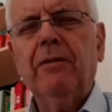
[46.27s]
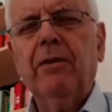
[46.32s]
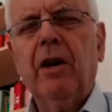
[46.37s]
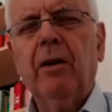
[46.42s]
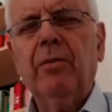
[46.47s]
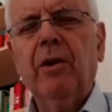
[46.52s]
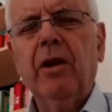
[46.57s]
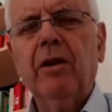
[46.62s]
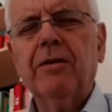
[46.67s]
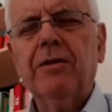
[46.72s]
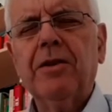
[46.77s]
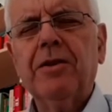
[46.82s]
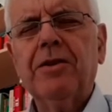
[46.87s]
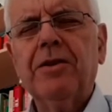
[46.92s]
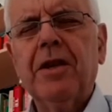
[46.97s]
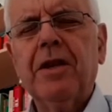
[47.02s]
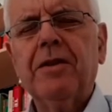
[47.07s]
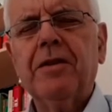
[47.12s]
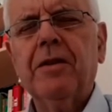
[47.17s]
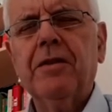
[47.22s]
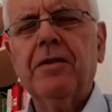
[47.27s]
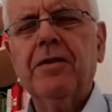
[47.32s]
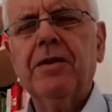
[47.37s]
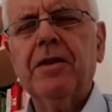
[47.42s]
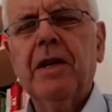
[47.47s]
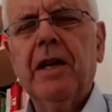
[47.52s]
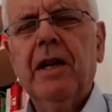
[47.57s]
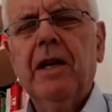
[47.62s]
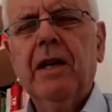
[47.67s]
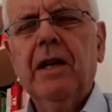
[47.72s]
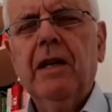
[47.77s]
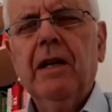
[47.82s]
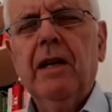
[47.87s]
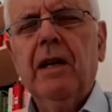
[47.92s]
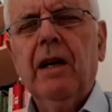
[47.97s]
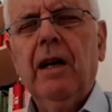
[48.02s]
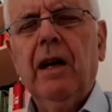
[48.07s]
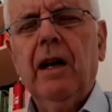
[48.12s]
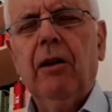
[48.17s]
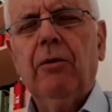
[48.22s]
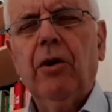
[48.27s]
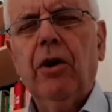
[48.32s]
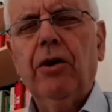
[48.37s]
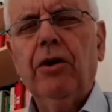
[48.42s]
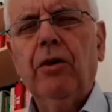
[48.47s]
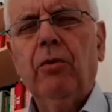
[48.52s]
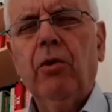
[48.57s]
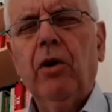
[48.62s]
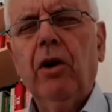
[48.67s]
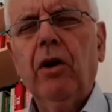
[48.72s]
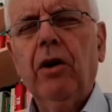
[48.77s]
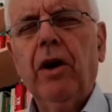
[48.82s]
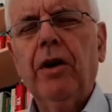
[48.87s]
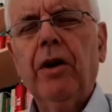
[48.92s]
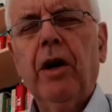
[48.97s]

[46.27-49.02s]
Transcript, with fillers: of our brothers and sisters uh, around the world.